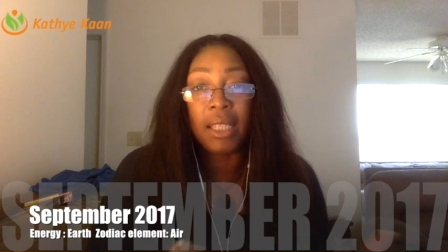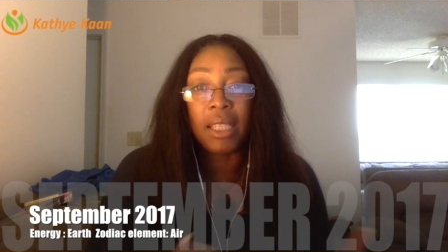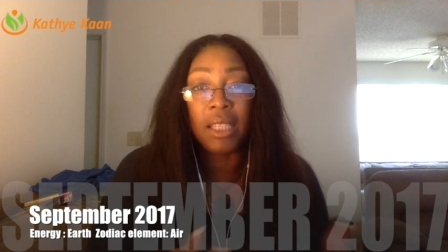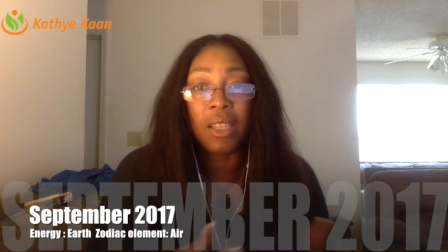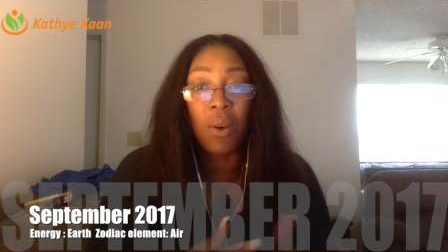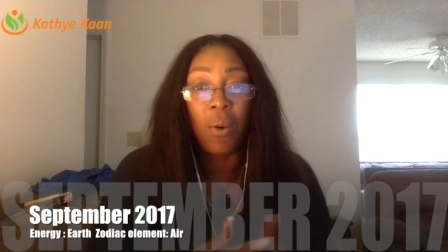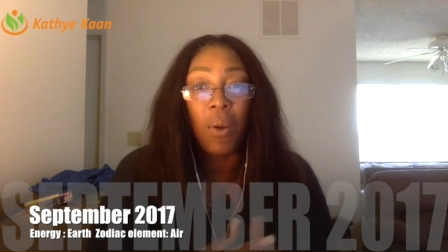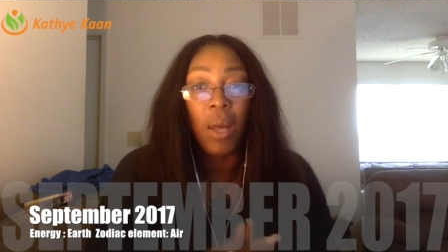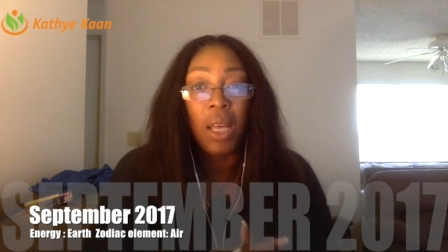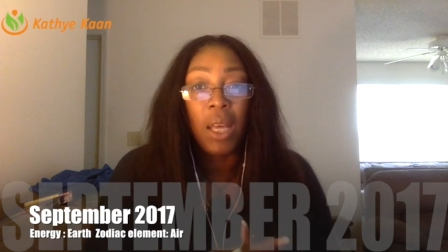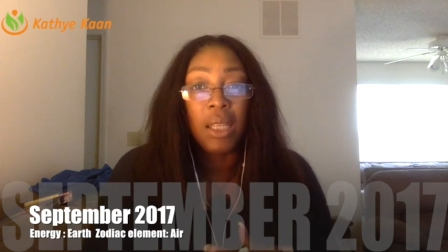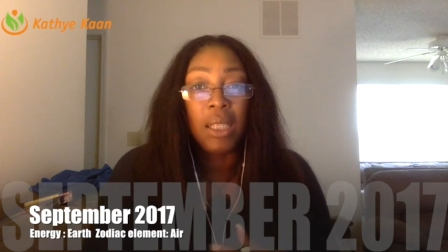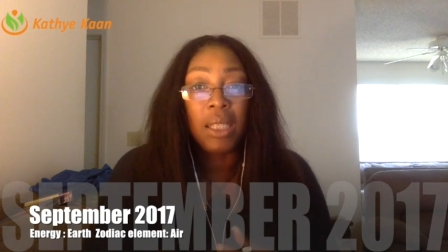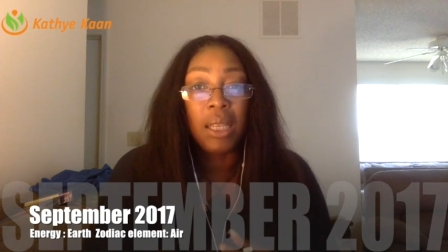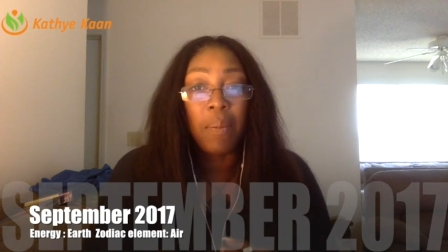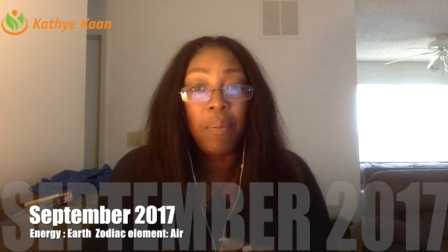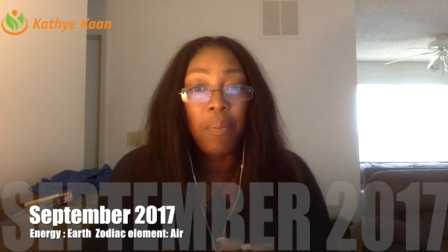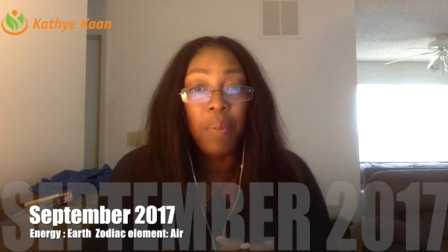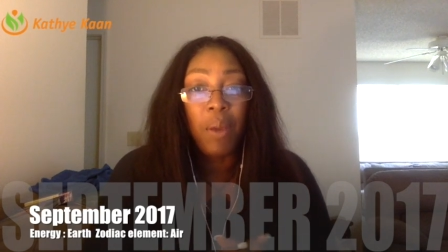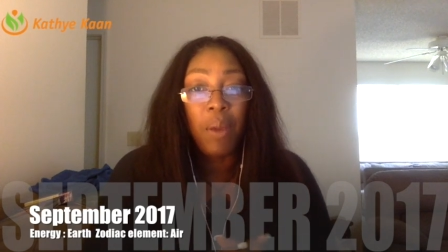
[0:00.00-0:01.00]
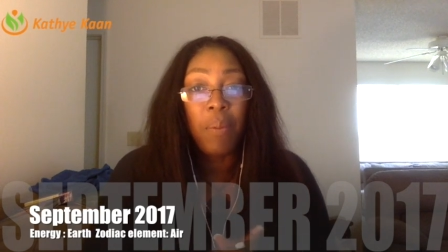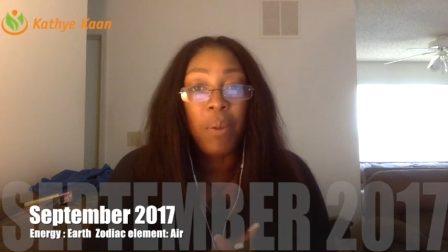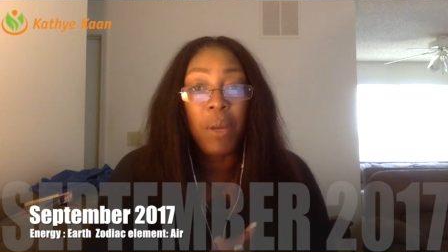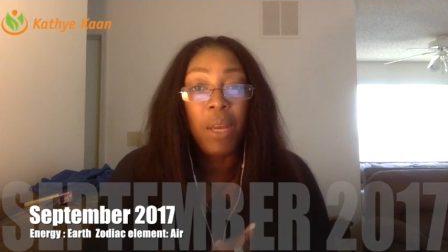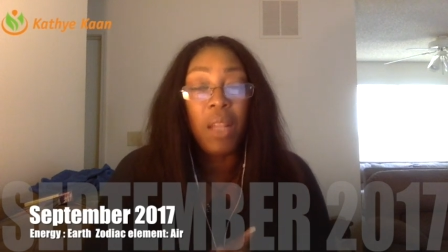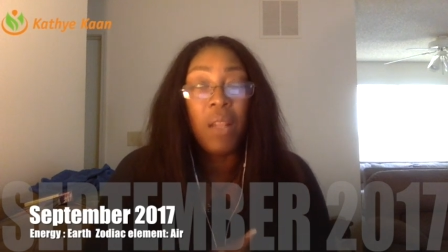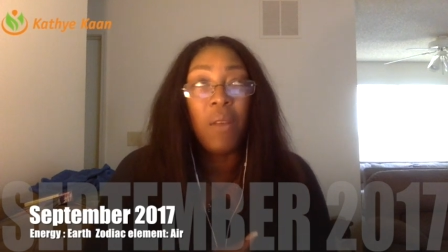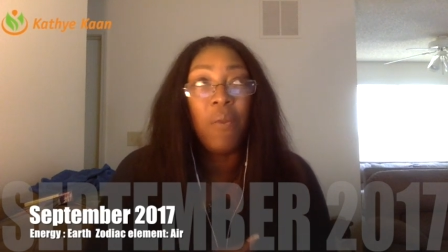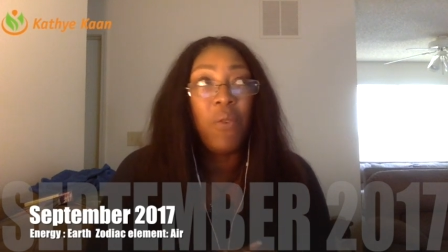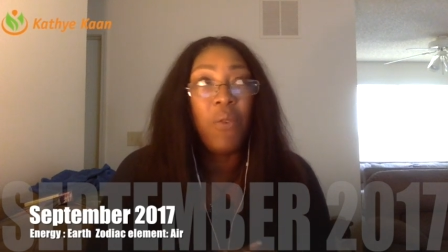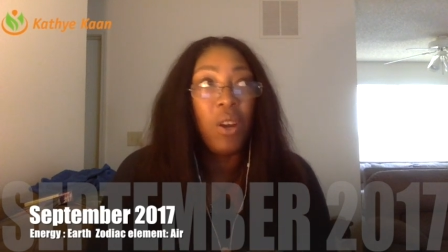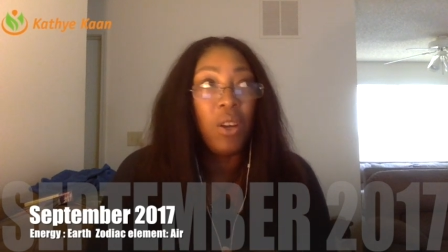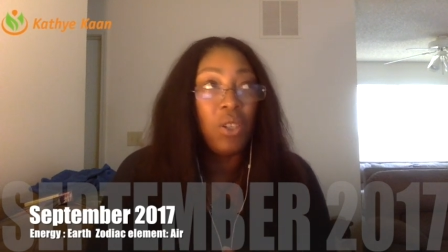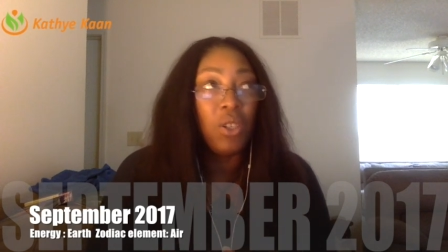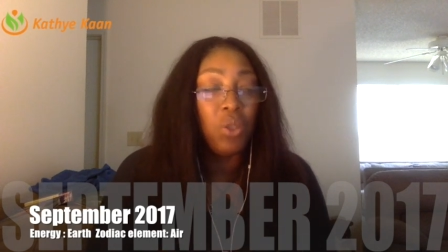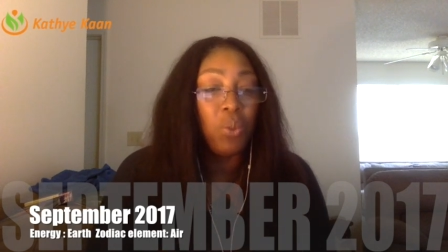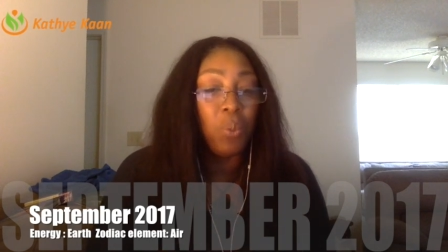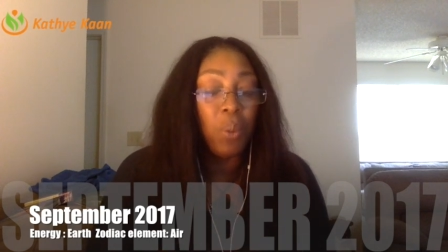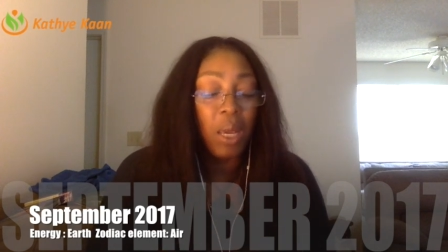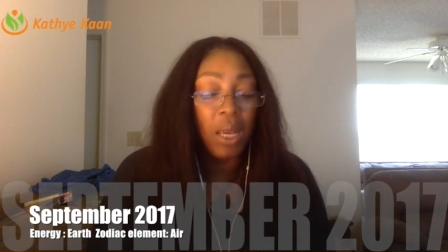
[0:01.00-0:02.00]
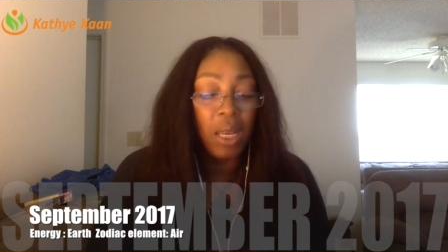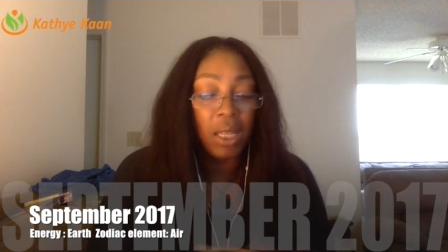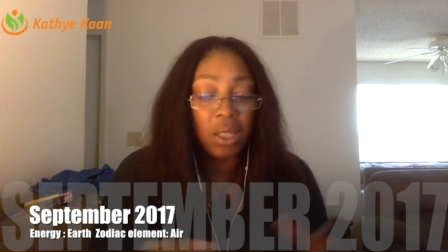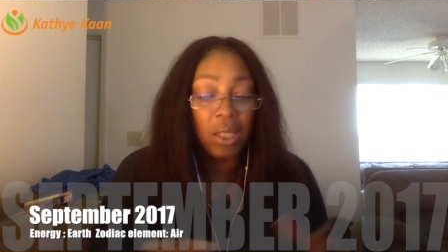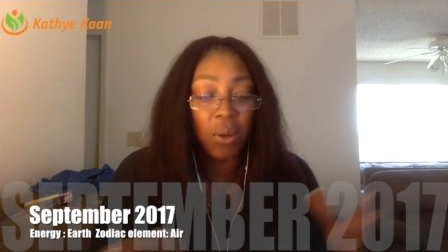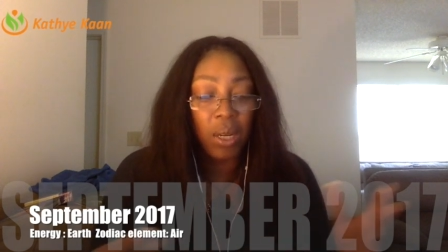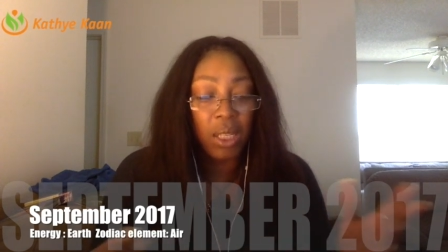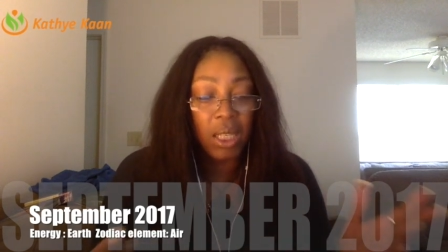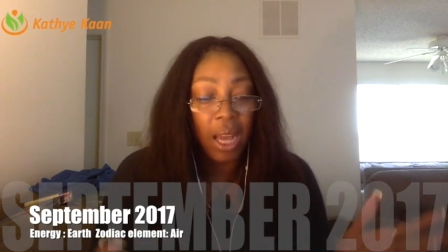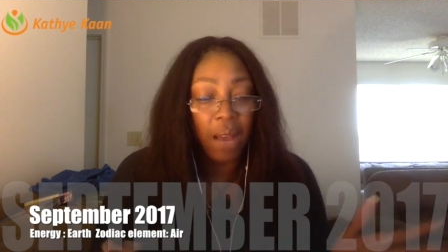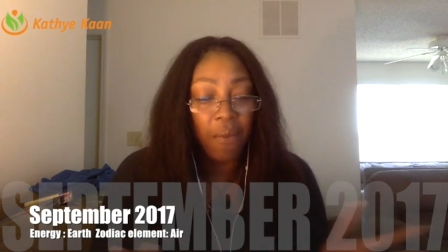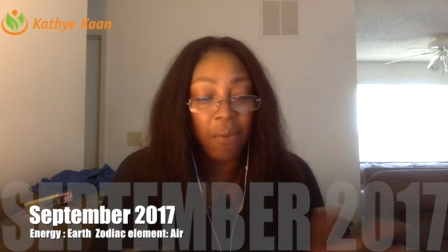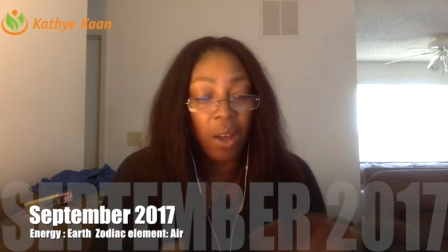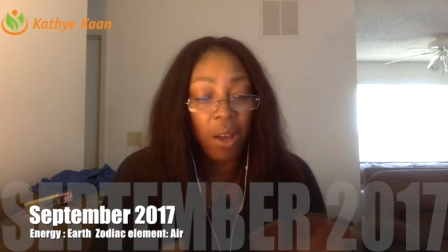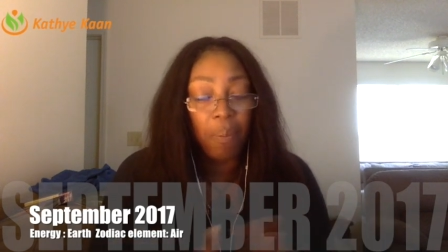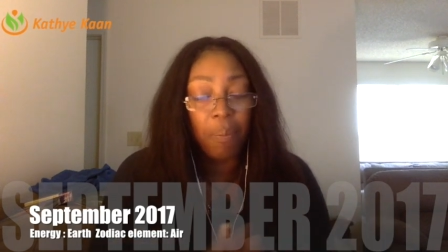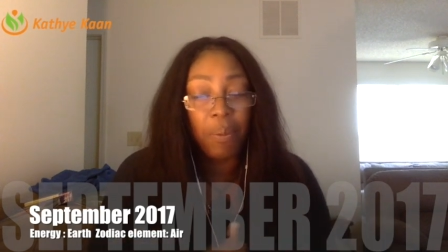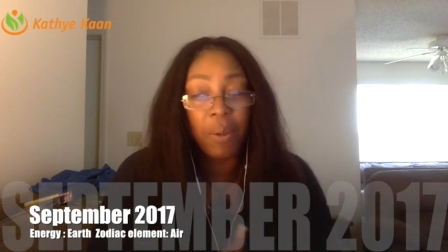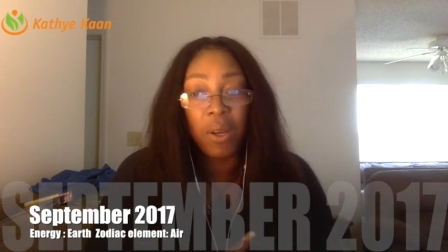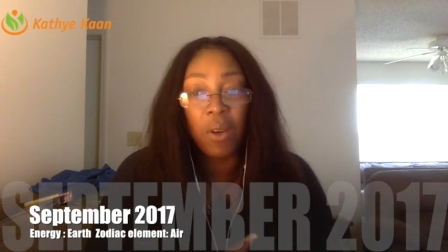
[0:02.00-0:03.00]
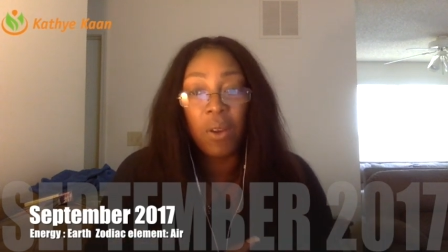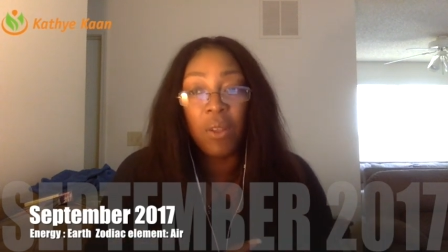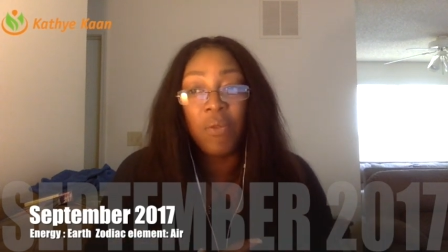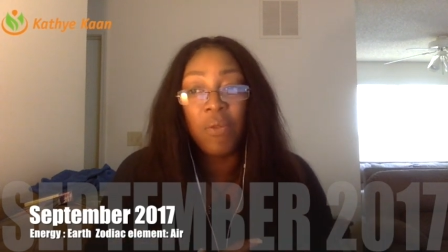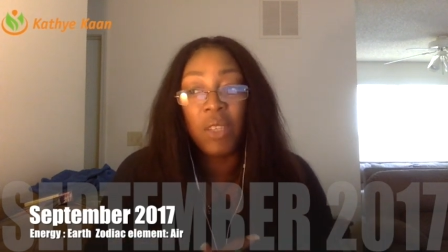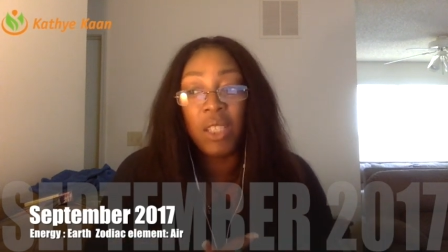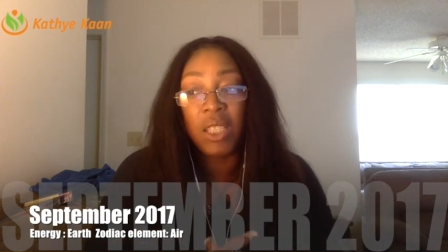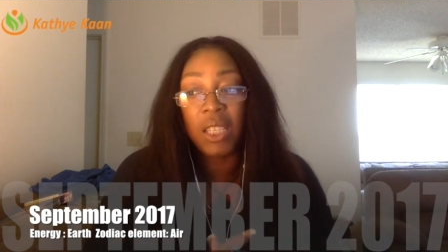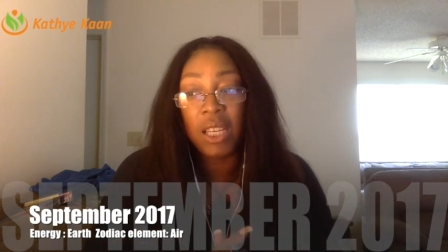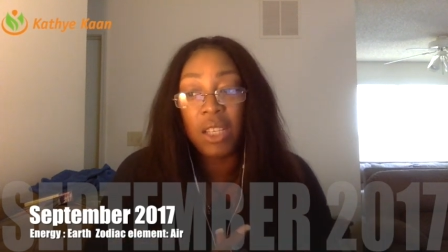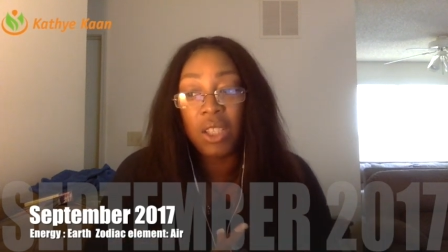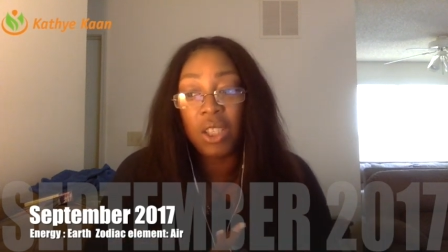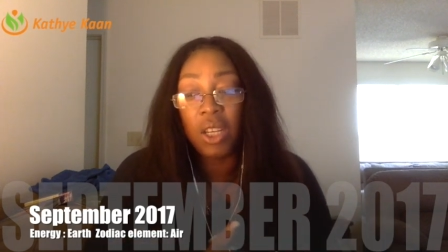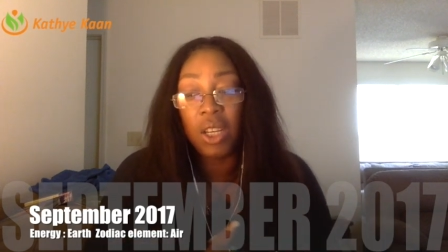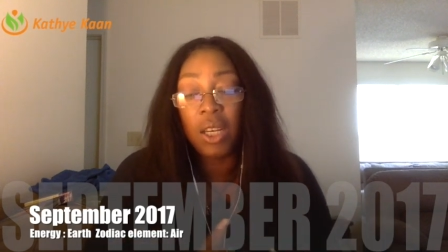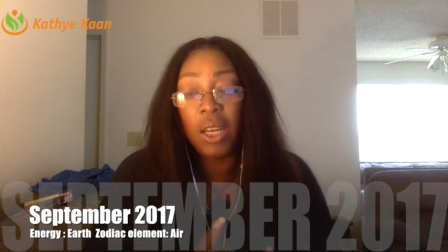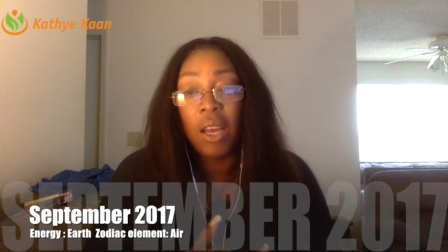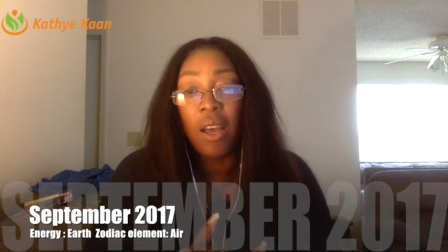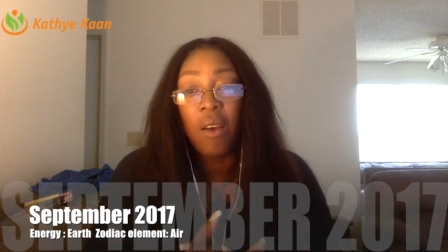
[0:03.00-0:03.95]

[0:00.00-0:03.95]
So some people in the first week is going to have happy conversation,